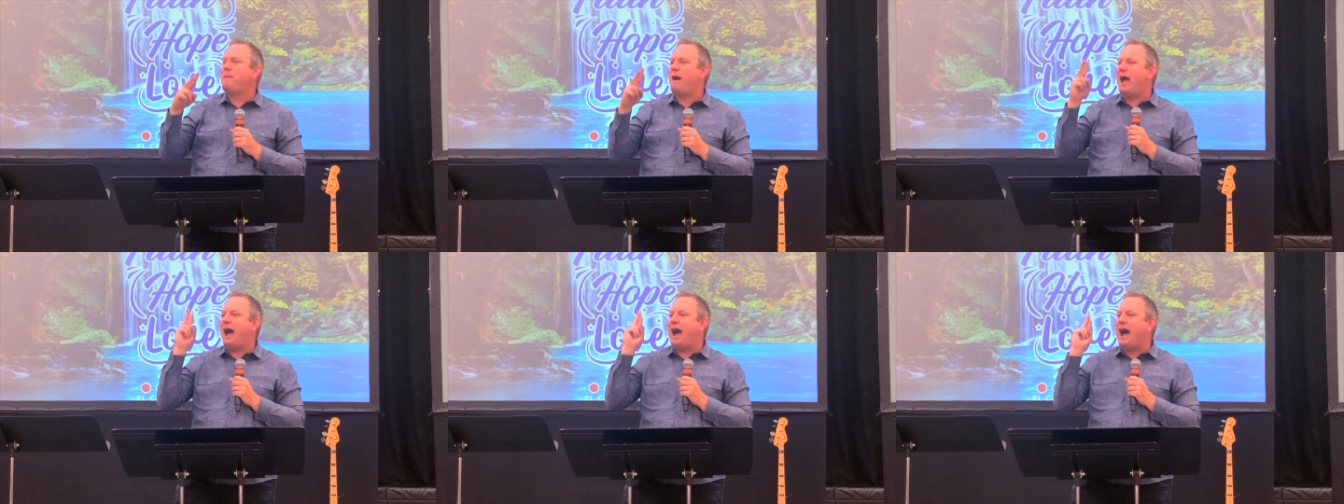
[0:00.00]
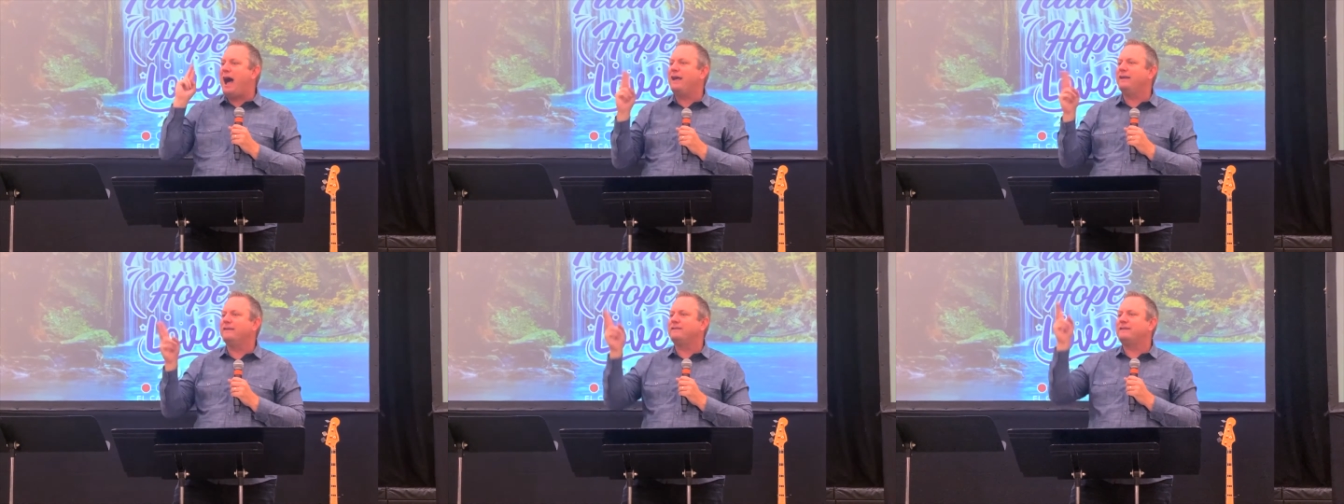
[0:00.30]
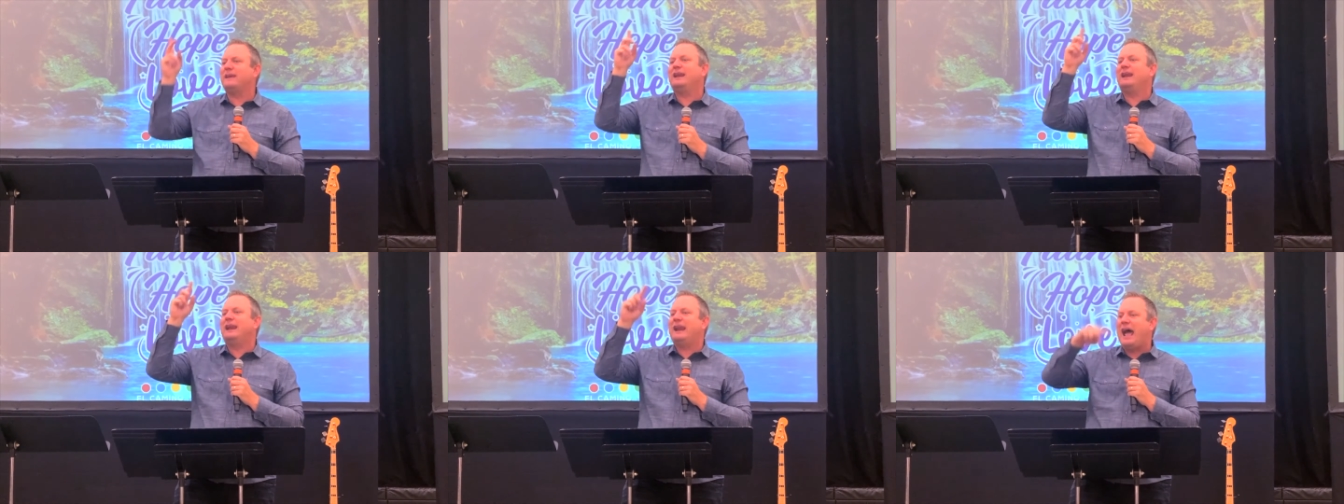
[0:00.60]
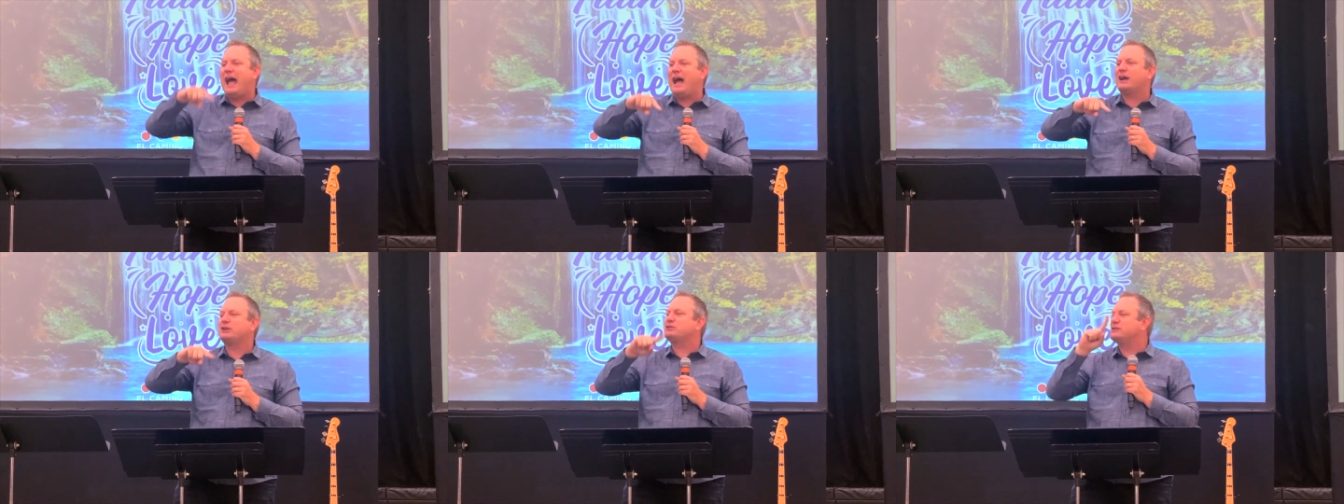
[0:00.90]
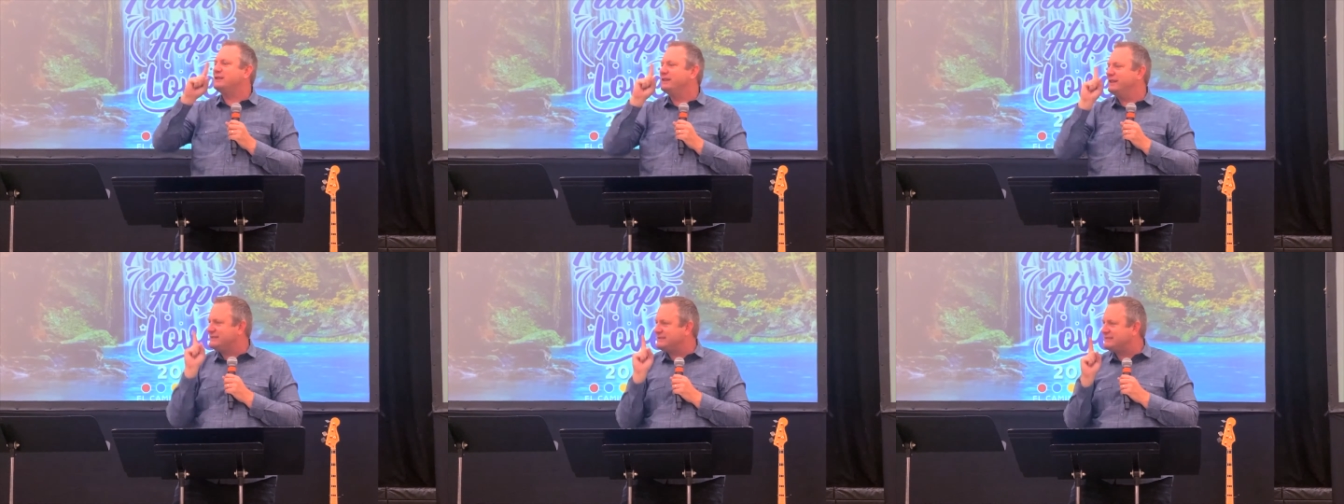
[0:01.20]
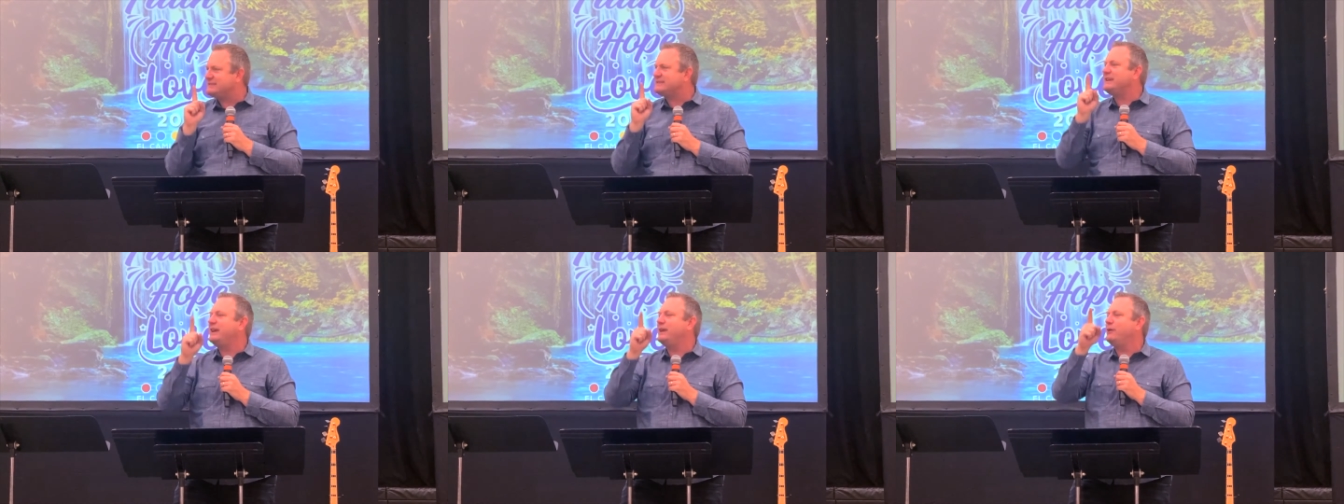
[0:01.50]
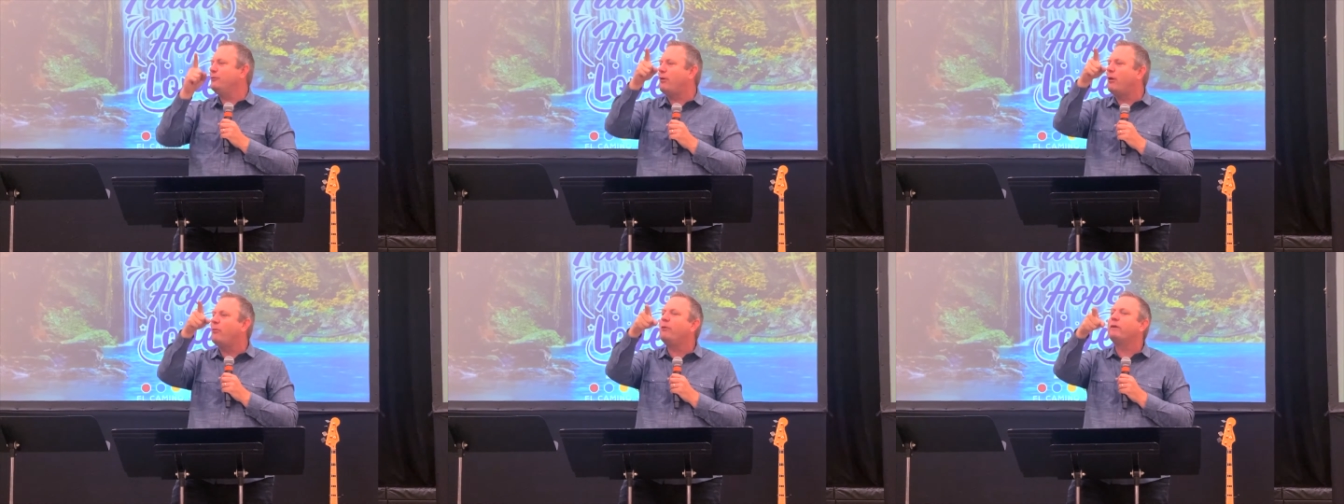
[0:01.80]
my eyes didn't actually
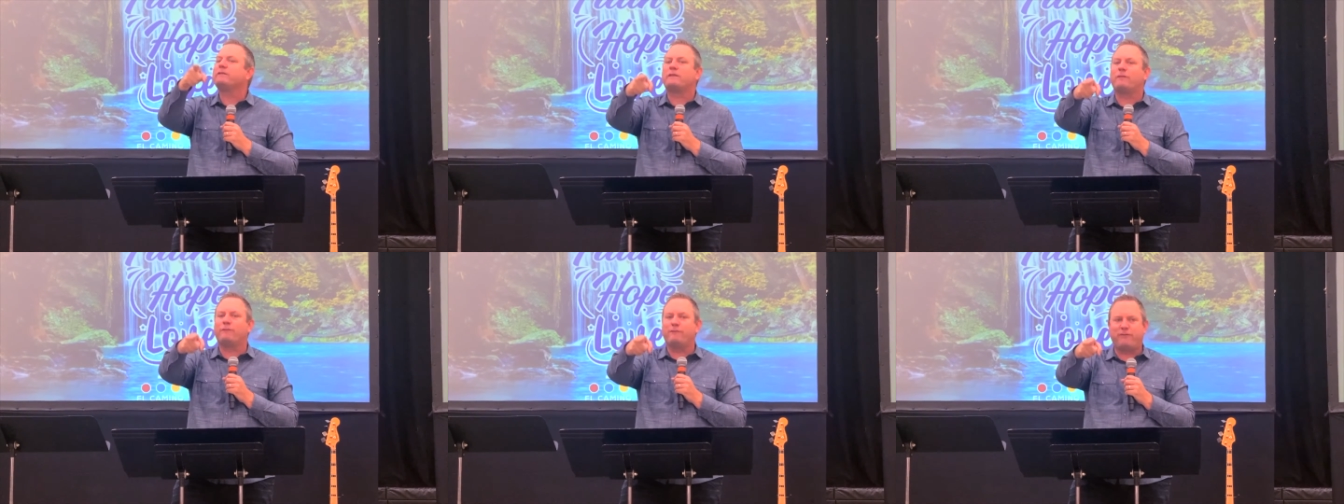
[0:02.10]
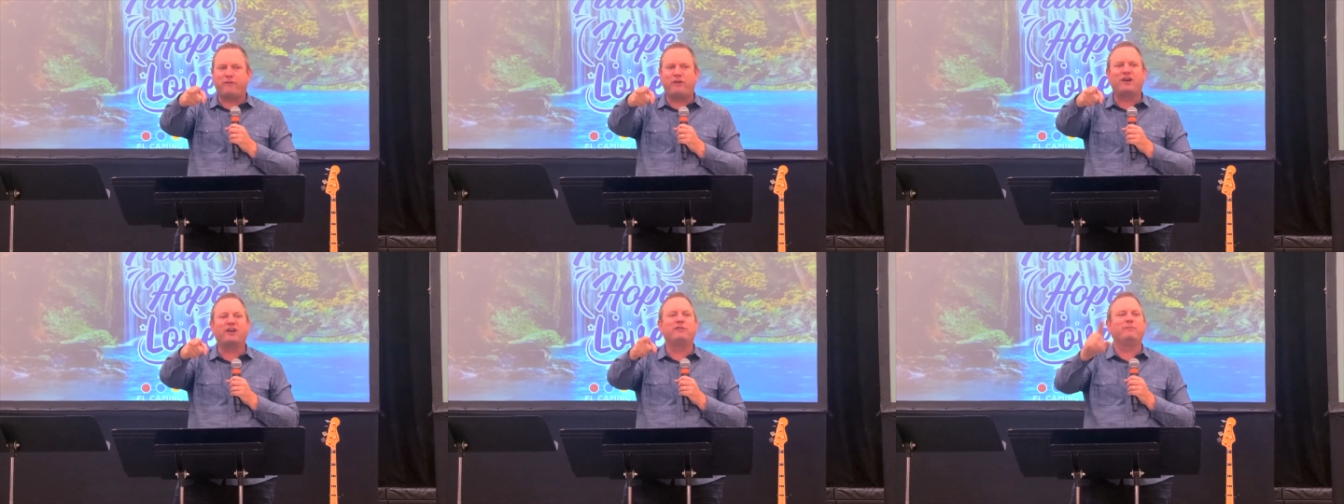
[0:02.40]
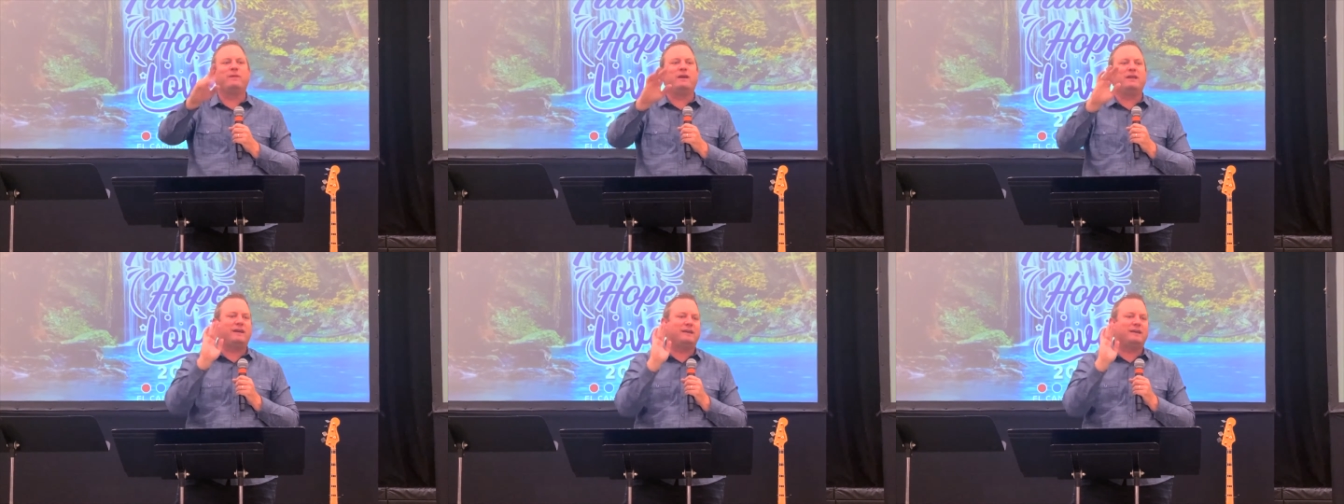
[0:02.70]
see what was in front of me.